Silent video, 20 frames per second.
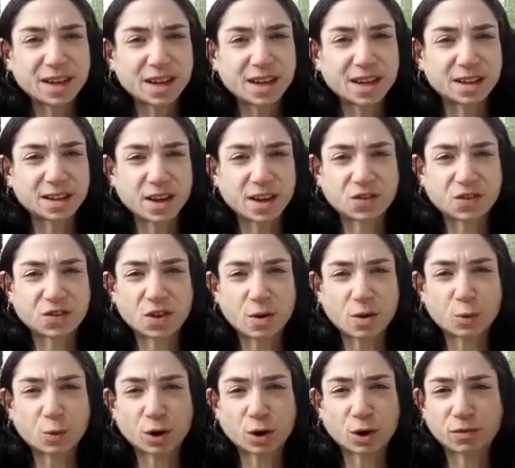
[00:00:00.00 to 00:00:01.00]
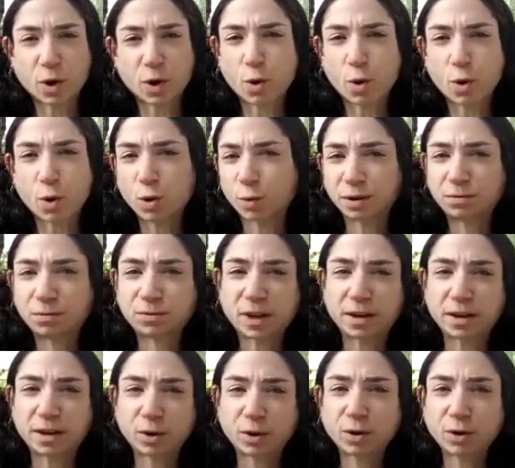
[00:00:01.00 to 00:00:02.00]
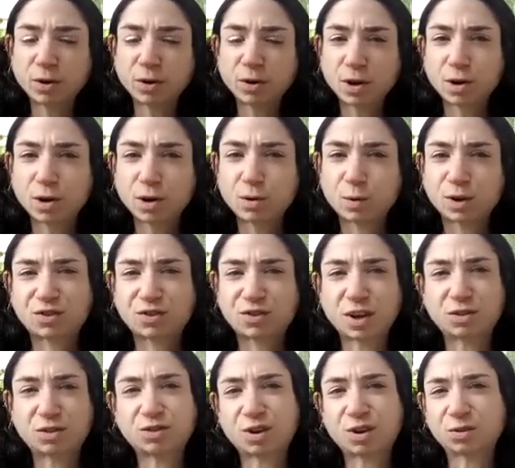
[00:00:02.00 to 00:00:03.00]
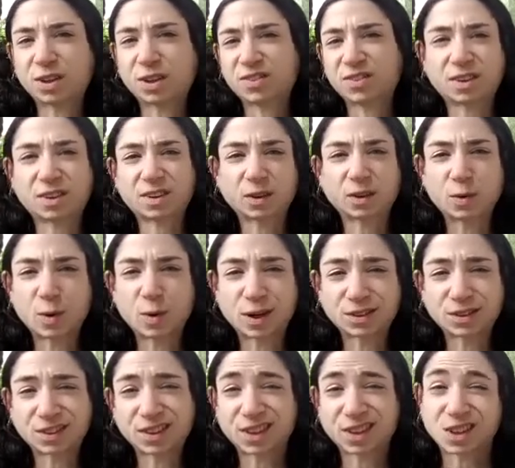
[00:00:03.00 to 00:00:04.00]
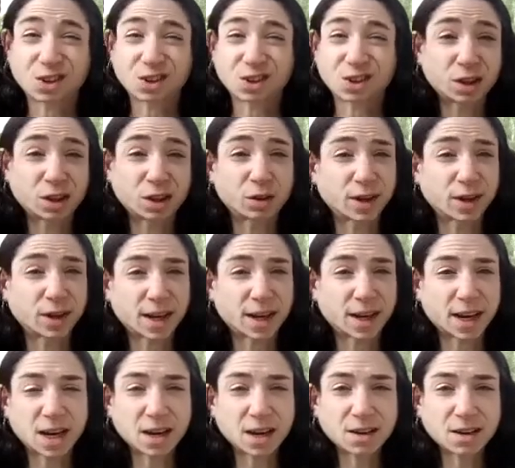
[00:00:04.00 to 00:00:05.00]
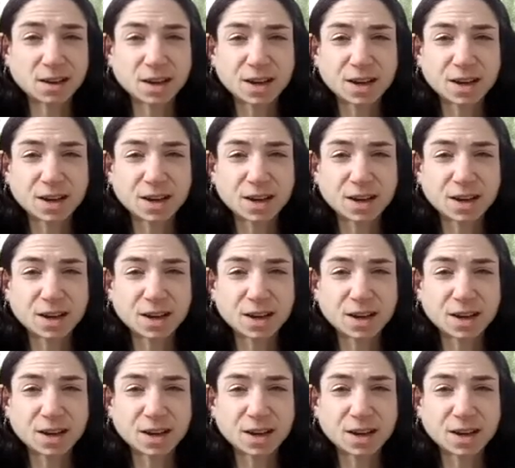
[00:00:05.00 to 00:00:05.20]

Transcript: and it has a lot more of the whole wheat flavor, which I don't necessarily want in like a cookie or a cake.